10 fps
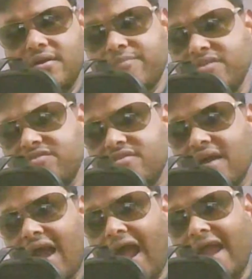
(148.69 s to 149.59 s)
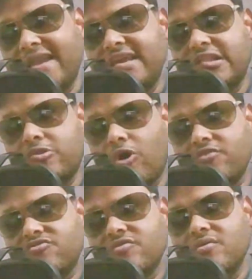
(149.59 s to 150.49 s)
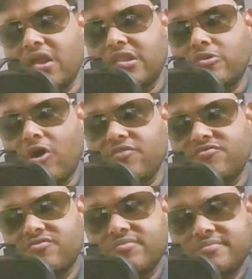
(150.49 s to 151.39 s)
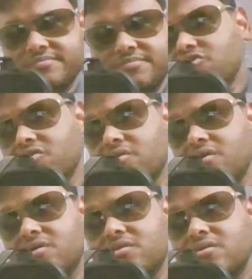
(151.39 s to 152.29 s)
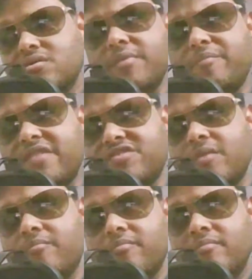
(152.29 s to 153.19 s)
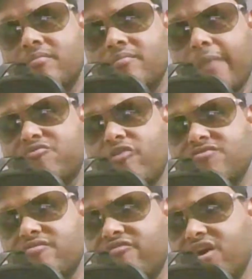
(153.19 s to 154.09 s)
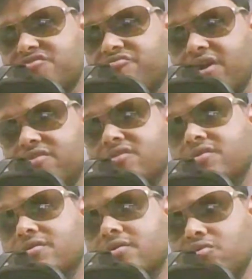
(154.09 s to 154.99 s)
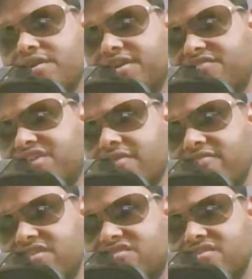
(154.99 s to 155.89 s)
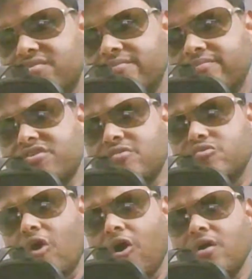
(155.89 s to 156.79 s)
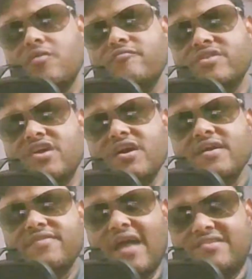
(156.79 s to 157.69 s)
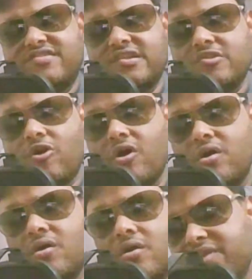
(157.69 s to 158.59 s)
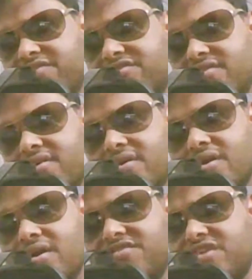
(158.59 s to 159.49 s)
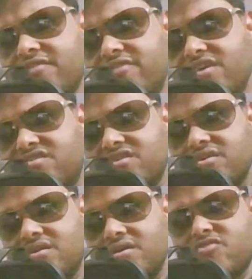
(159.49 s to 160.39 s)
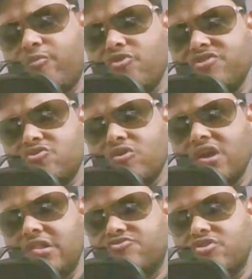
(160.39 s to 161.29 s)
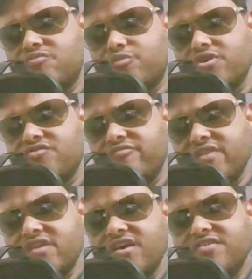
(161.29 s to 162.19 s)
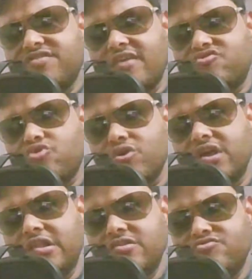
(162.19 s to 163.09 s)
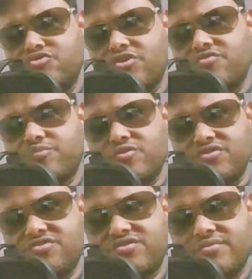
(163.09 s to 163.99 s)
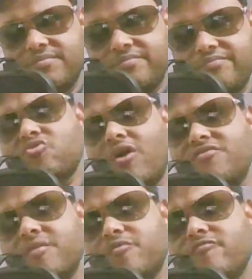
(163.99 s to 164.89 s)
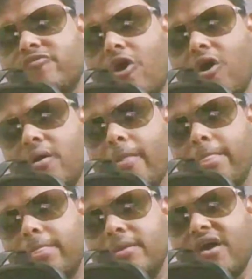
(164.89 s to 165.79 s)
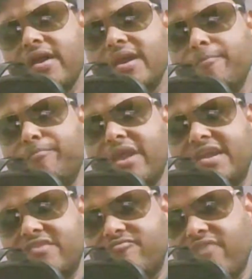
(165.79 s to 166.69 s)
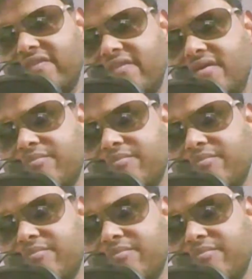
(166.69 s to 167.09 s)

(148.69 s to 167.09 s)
That means ideal laws, moral laws. So Jeremy Bentham perhaps was the first one who distinguished positive law with the natural law. That means he distinguished expositorial jurisprudence with sensorial jurisprudence. His concept of law is an imperative one.